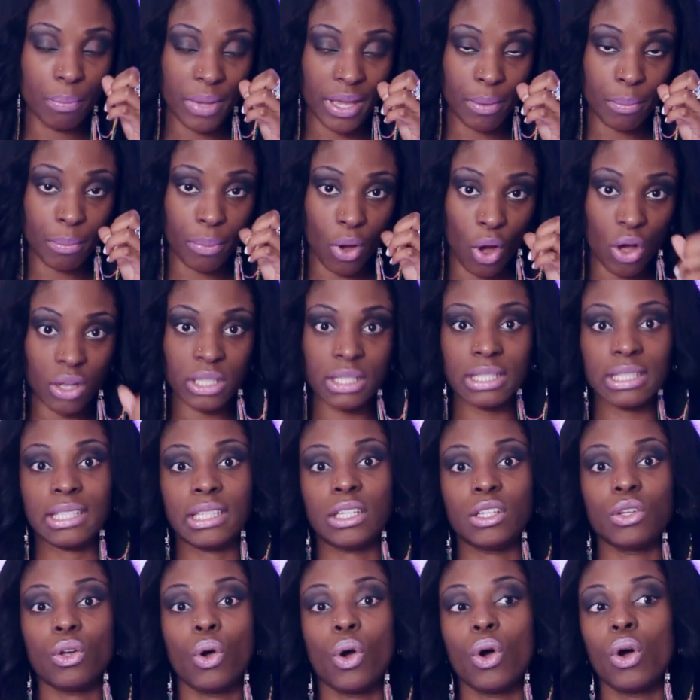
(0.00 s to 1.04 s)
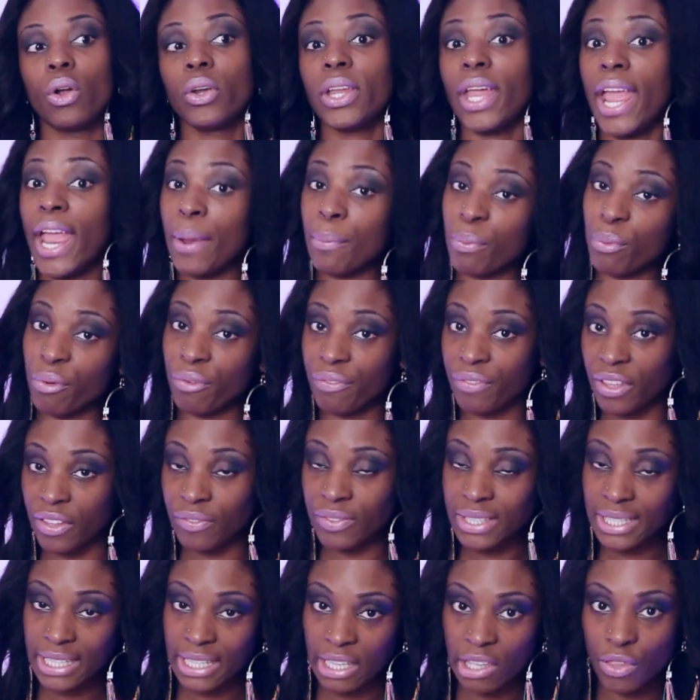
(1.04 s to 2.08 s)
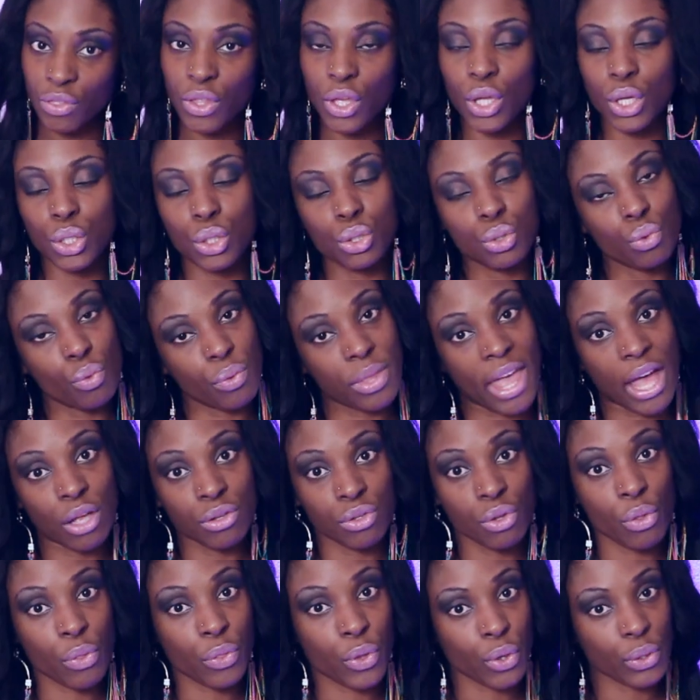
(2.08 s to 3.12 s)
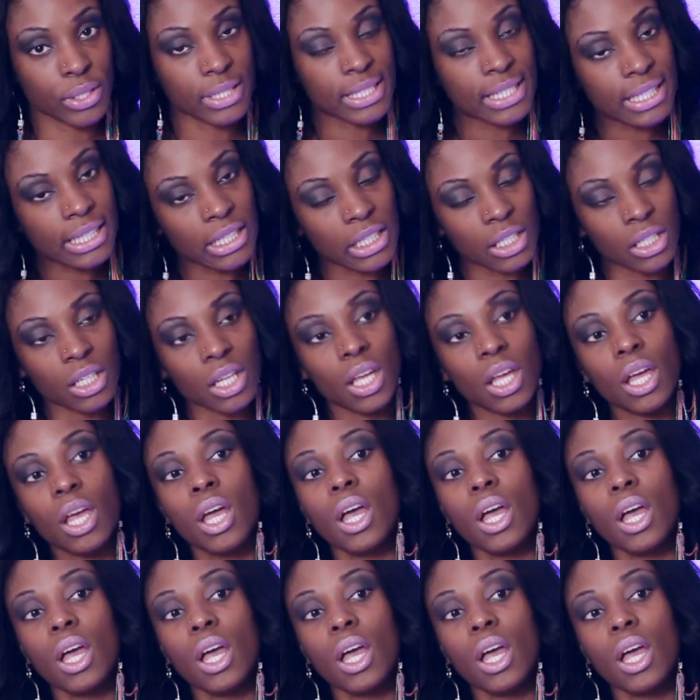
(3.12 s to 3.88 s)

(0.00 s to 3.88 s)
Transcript: in Boston on April 15th, 2013.